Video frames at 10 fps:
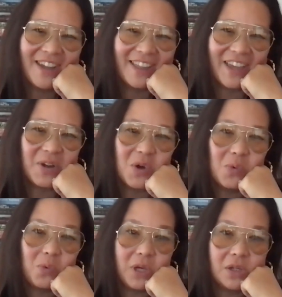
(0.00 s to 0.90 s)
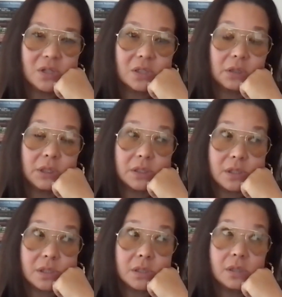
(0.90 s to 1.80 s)
Like, we just
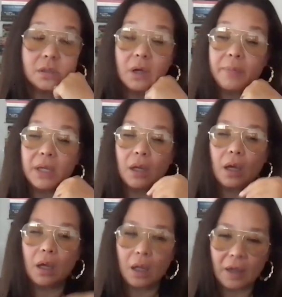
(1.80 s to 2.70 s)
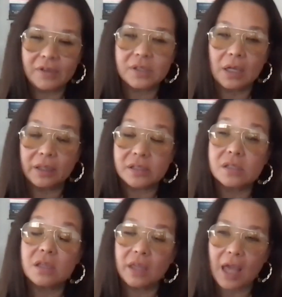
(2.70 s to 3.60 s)
listen to, I mean, obviously I listen
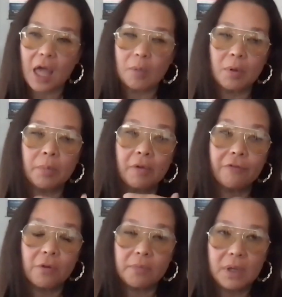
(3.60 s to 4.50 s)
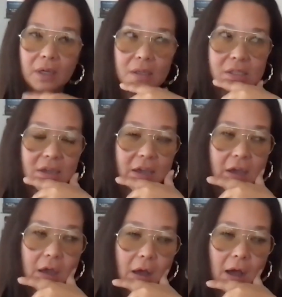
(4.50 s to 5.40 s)
to the album, but for me, it's like
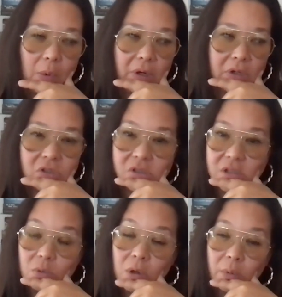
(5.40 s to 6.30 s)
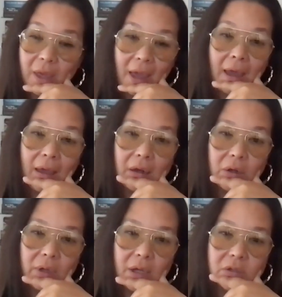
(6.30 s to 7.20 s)
I wanted to just see what we had.
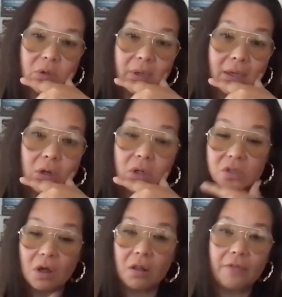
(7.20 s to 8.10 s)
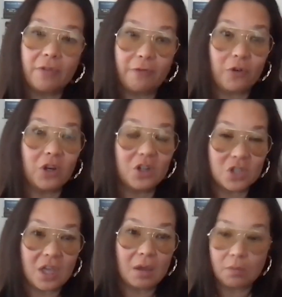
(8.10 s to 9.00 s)
Okay, so here is all of the footage
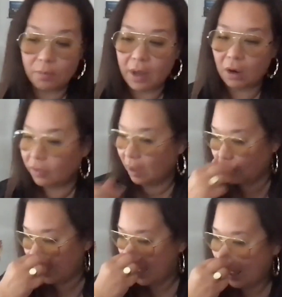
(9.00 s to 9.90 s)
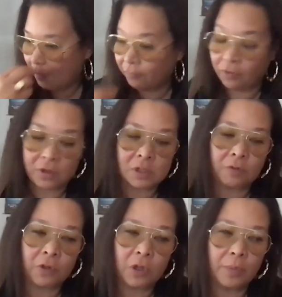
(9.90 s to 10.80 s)
that Mary that we have for this
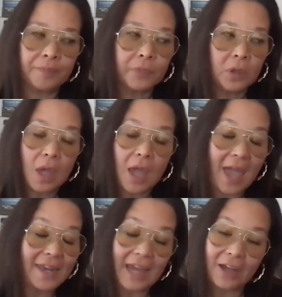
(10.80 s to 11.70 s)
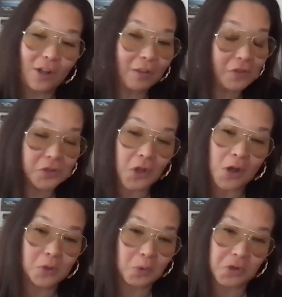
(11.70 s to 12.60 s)
film, and not all of the
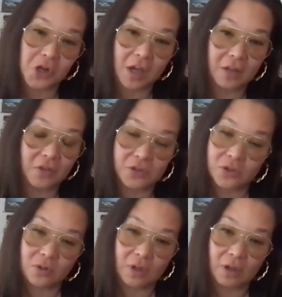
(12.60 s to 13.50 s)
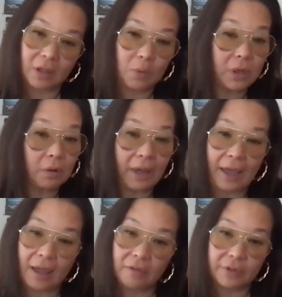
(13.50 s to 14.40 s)
songs were shot in the studio. Like we don't
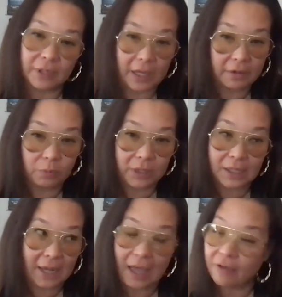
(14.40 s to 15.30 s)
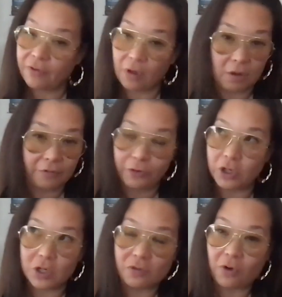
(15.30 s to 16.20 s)
have a lot of we didn't have
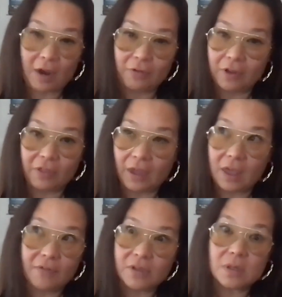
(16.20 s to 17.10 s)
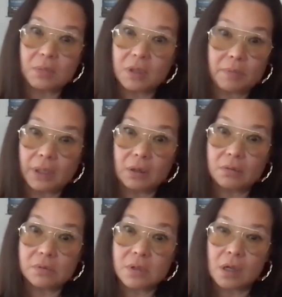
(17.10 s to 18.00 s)
footage for everything, even some of the
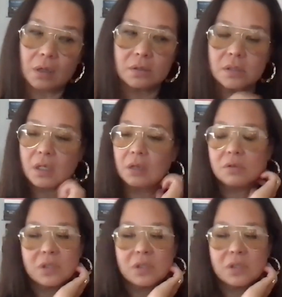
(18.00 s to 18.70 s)
bigger songs, you know?